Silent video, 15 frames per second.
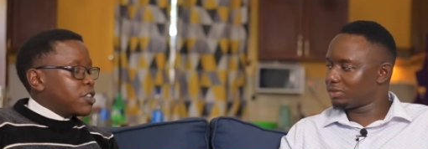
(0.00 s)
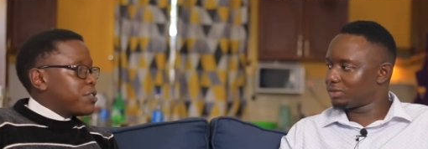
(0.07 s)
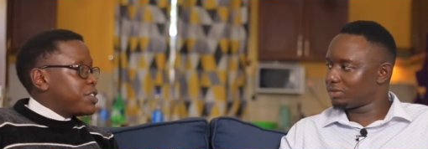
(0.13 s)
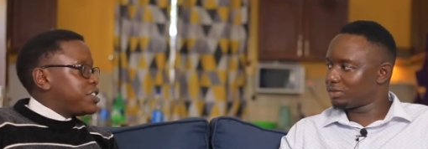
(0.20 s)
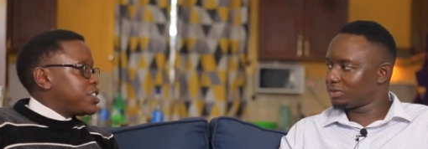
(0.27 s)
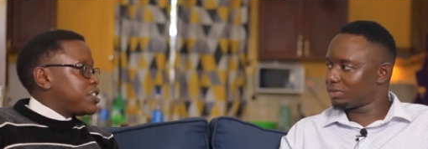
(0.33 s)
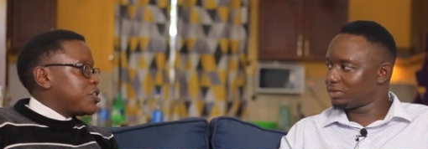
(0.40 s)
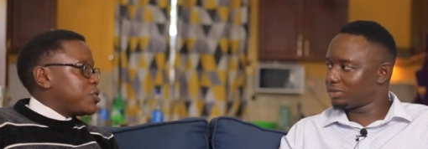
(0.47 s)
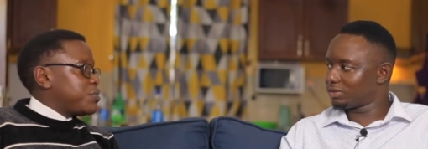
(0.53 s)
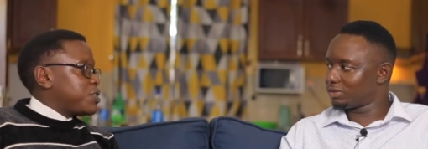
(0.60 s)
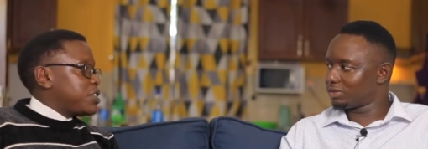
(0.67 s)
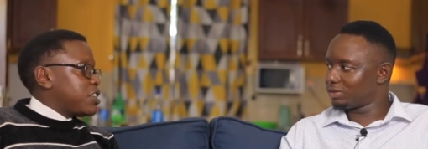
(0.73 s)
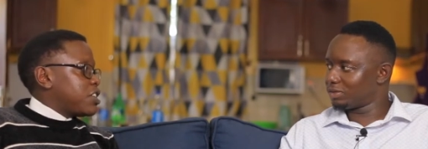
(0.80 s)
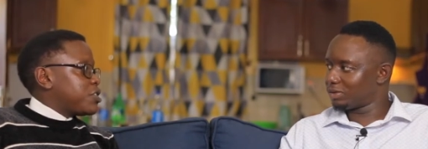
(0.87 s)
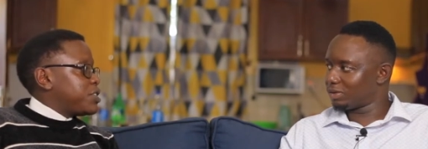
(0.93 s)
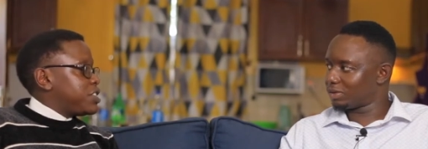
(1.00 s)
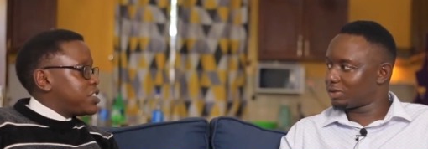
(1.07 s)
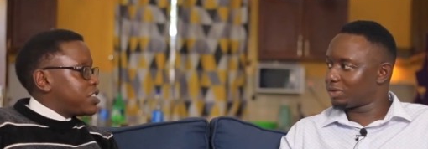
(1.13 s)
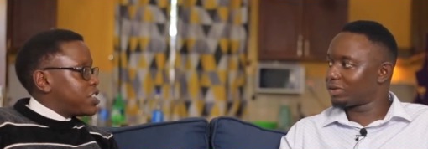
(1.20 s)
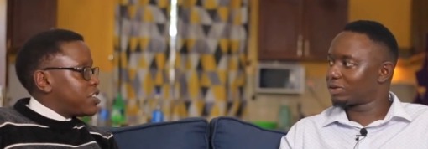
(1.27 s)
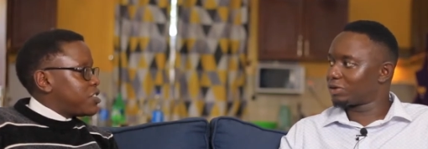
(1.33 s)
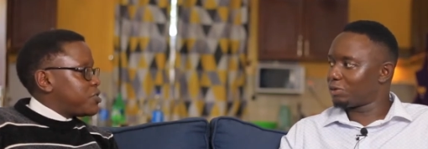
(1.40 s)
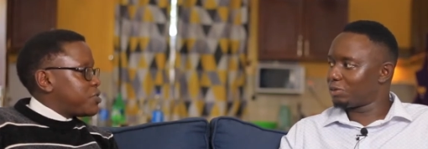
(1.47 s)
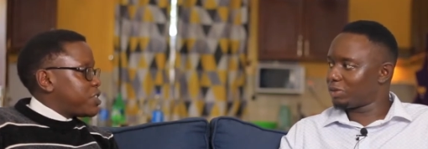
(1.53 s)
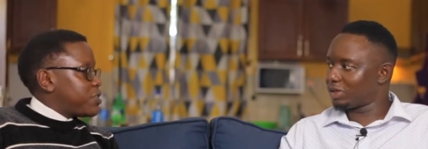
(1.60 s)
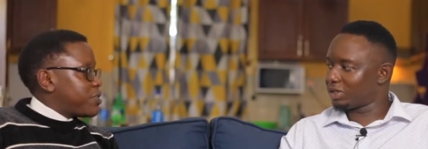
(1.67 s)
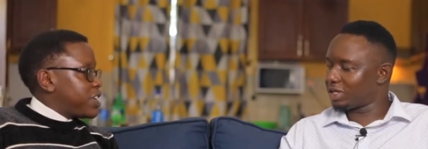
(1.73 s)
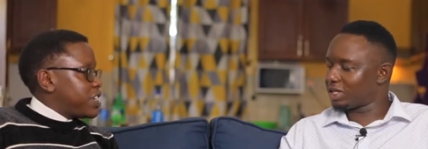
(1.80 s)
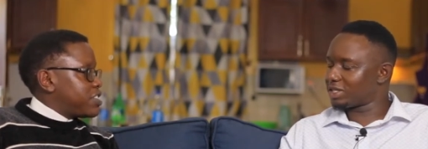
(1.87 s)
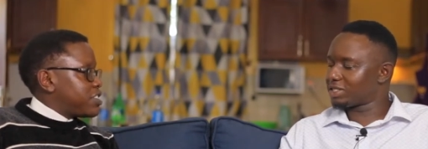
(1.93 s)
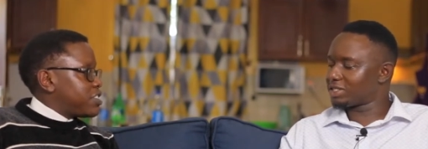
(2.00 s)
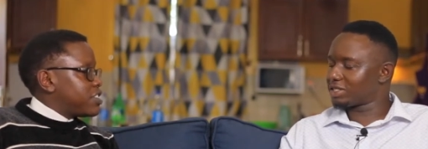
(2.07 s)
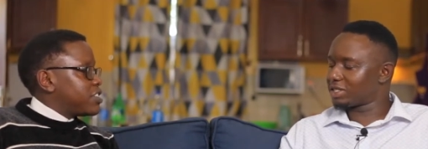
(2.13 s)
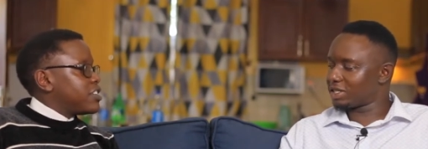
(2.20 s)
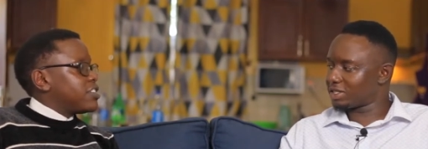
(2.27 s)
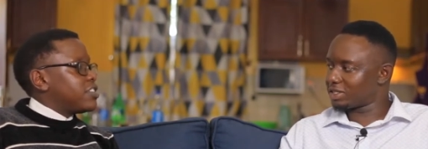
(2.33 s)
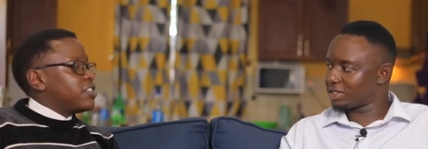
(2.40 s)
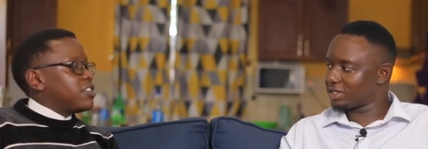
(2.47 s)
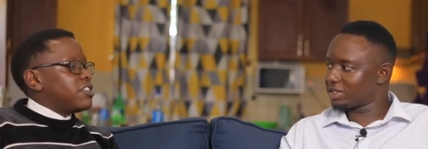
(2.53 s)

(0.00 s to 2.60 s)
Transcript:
Speaker 1: a Christian commu- a Christian country, Com- right? Yes, yes.